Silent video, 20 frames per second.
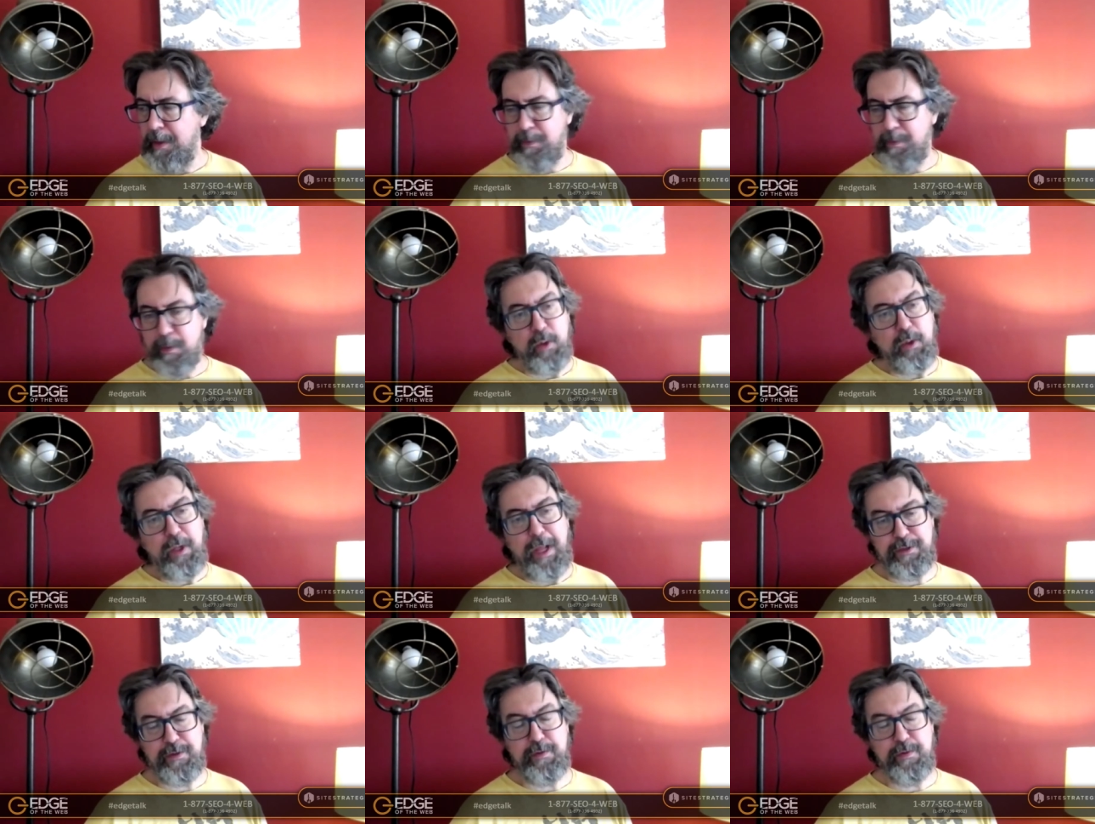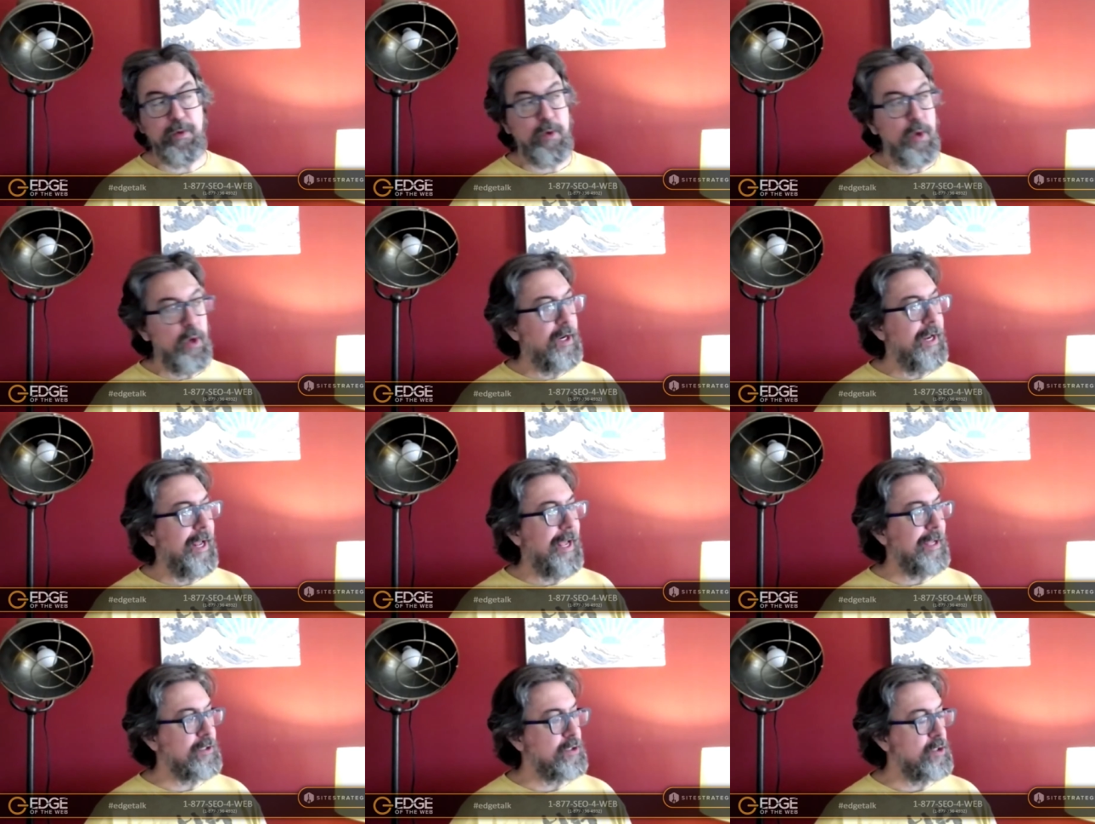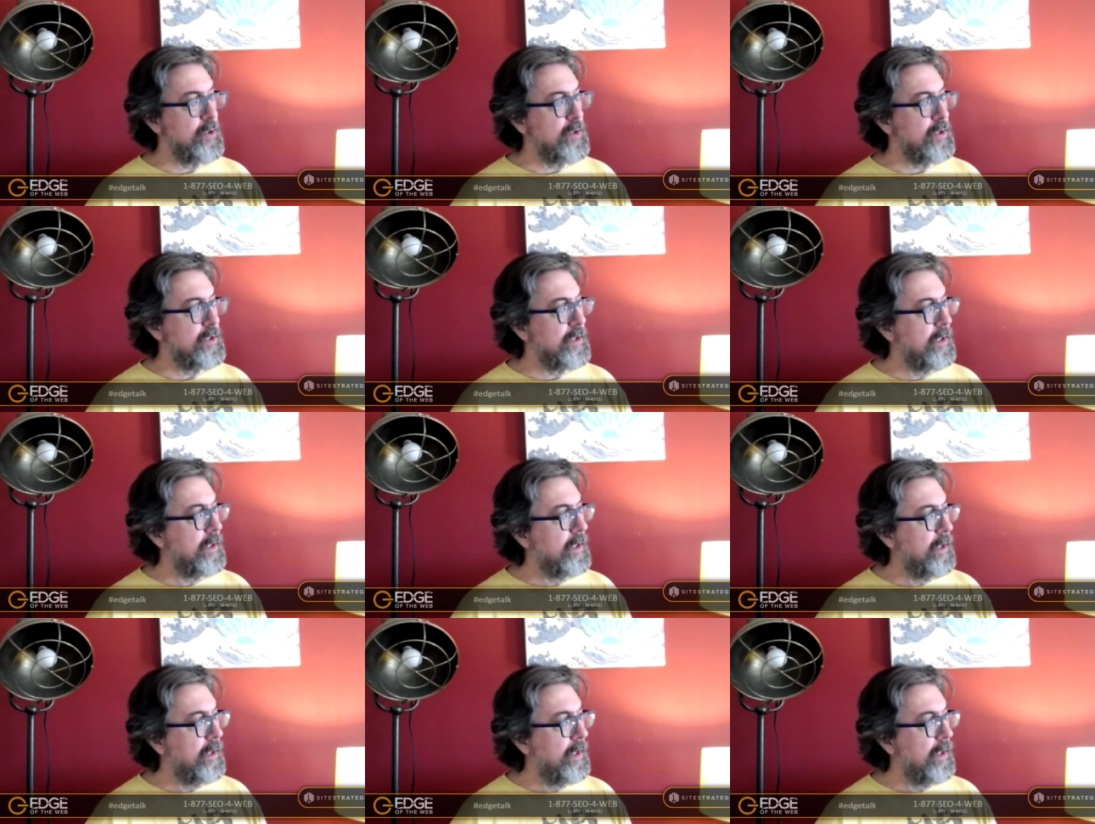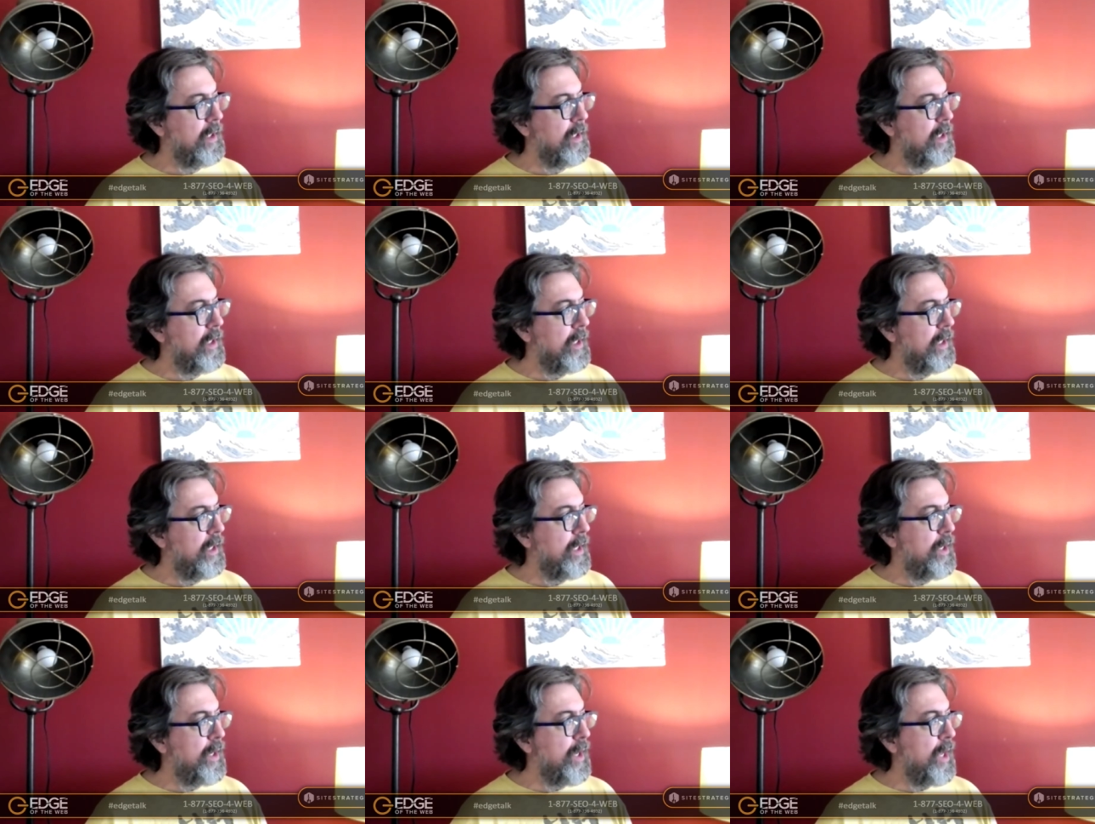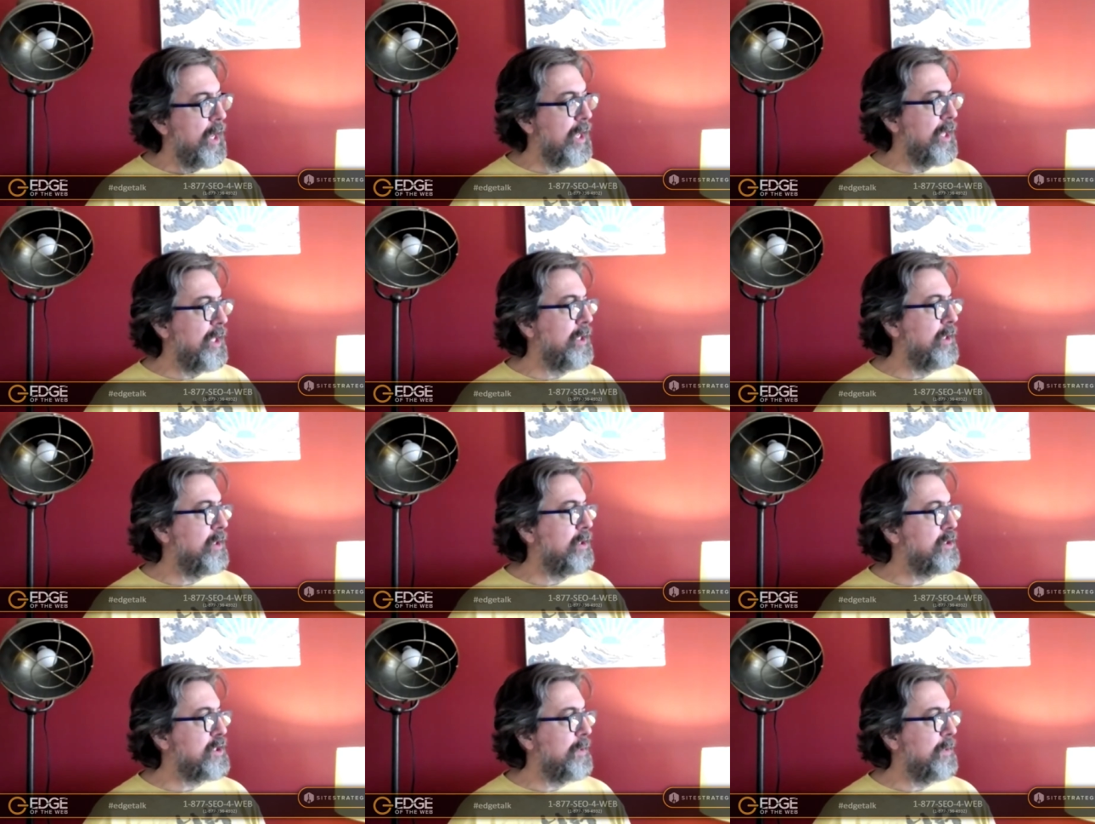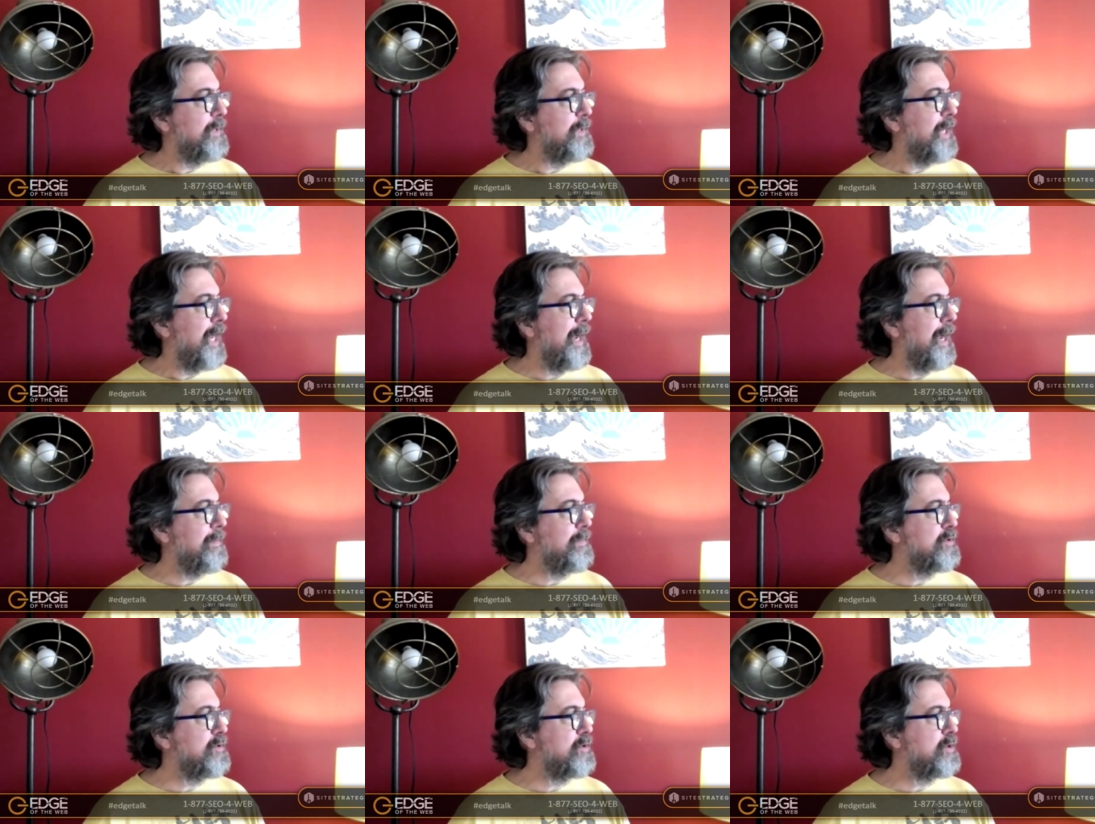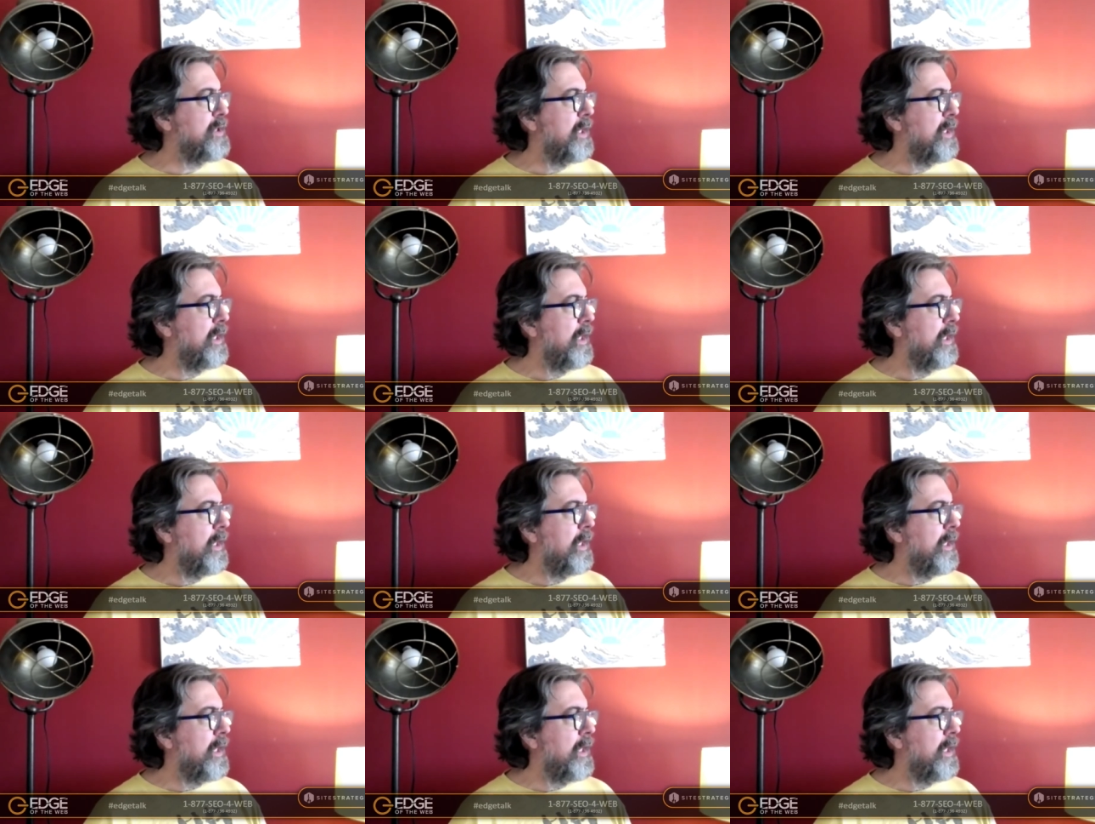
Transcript: and there are lots of good answers. And sometimes